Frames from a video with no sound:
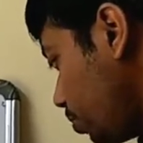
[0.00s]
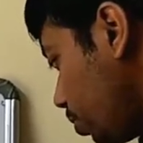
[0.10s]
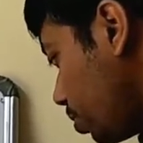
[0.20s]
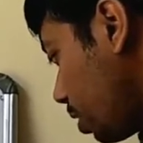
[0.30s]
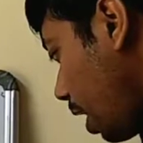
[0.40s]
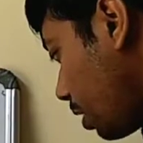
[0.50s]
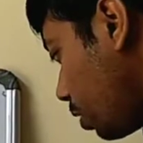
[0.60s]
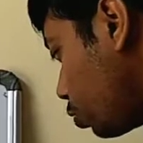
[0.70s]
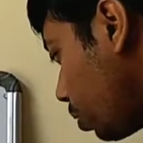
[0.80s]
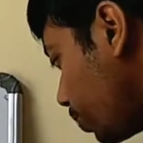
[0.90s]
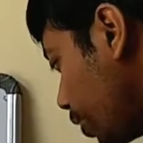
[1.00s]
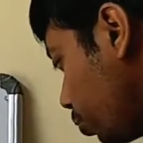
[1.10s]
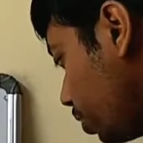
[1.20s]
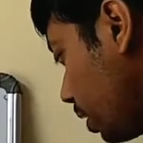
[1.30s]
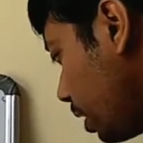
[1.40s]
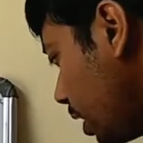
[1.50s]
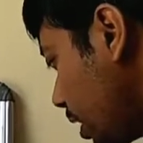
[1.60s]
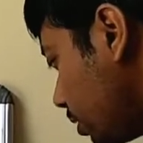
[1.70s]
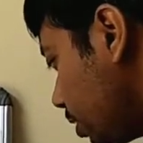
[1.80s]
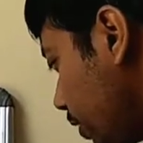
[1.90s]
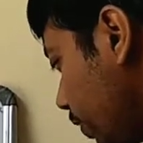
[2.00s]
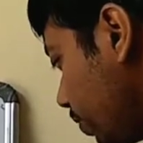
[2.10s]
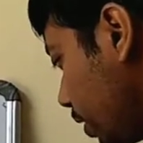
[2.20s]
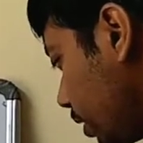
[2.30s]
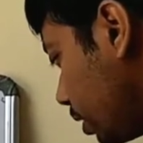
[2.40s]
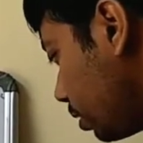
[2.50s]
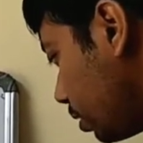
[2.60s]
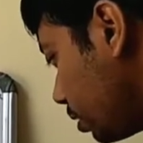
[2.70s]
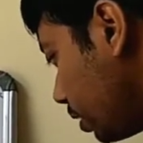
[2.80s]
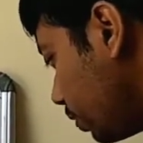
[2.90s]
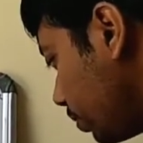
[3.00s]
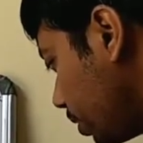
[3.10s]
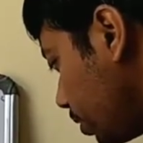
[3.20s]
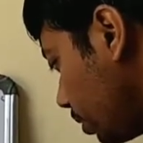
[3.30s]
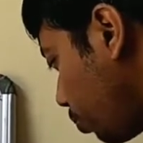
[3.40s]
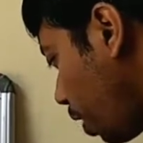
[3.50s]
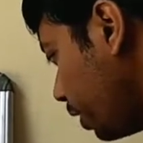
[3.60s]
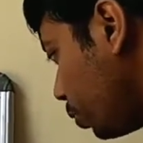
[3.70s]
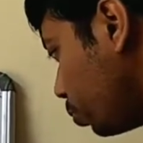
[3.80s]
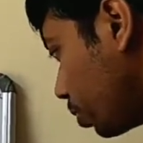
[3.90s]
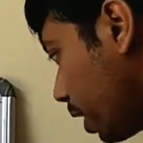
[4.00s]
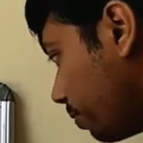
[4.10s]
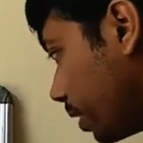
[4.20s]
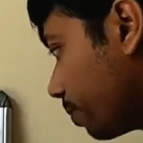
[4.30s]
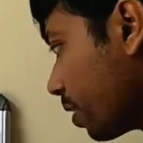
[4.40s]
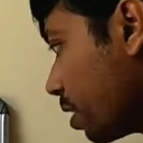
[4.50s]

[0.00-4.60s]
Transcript: So under root of T2 here 353.2 Kelvin.